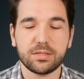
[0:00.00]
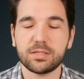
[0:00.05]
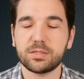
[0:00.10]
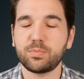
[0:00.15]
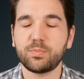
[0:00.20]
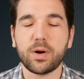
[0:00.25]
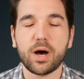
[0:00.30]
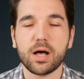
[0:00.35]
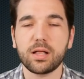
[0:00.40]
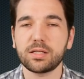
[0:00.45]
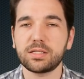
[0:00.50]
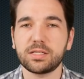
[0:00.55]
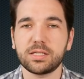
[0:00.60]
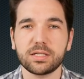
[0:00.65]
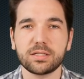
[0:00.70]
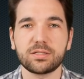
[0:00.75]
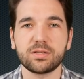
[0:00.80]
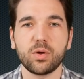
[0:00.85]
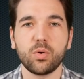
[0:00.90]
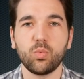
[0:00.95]

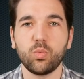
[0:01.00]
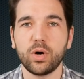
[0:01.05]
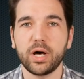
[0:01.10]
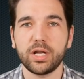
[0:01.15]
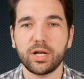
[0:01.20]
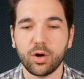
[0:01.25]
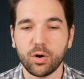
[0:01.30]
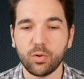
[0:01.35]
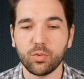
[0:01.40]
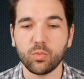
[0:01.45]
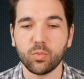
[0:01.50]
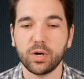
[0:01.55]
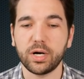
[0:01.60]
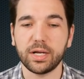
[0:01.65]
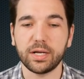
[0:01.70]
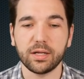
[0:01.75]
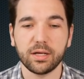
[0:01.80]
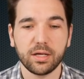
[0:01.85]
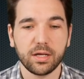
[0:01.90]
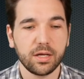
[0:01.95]
politics
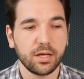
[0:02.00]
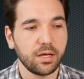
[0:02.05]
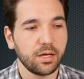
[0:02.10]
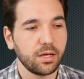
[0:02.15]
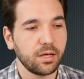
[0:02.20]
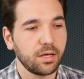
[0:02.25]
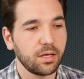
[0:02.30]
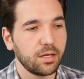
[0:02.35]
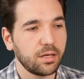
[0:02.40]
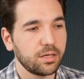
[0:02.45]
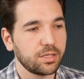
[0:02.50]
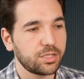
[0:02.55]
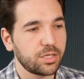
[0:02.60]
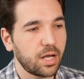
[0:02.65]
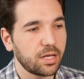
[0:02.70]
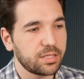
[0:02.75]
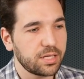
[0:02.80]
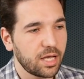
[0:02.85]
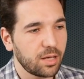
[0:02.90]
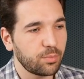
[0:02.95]
101.
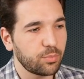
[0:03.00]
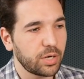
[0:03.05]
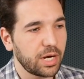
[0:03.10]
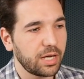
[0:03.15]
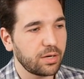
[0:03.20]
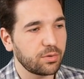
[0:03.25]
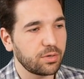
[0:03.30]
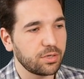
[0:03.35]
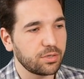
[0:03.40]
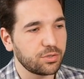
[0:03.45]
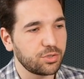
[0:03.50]
Shontel Brown